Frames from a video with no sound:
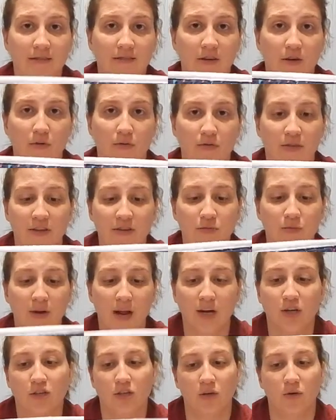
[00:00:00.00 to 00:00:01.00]
so this would
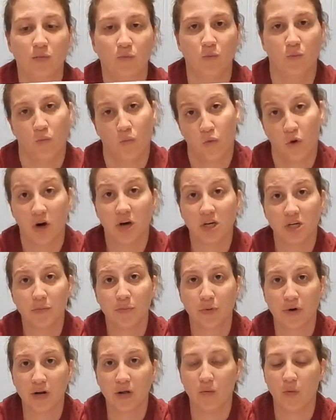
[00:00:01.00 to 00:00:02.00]
actually worked
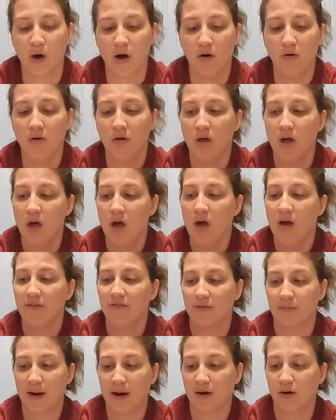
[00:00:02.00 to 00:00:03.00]
pretty well
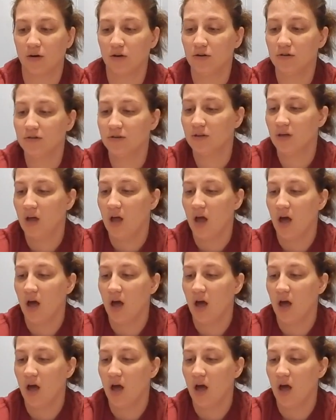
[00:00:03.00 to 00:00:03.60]
for my girls.